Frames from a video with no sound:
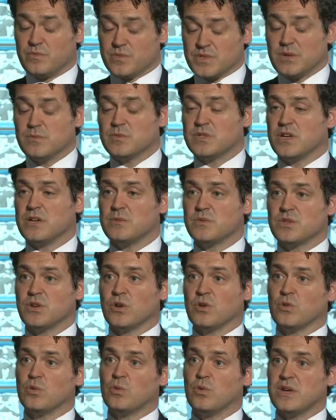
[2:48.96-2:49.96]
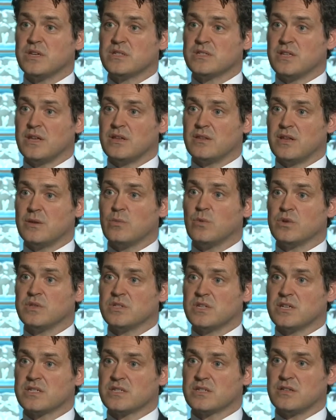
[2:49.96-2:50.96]
sometimes, not always, they
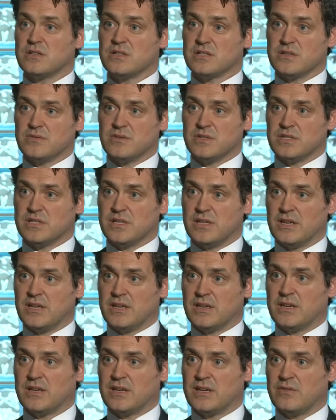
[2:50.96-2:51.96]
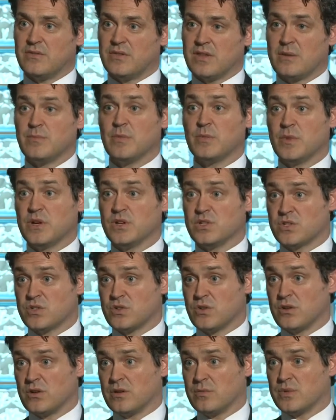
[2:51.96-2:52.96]
want exclusivity. It can give them a much
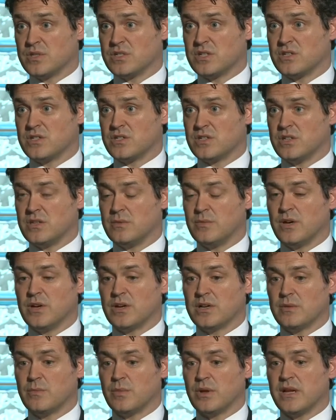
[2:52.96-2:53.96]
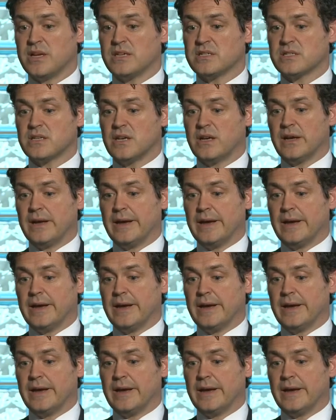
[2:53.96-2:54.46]
stronger position in the marketplace.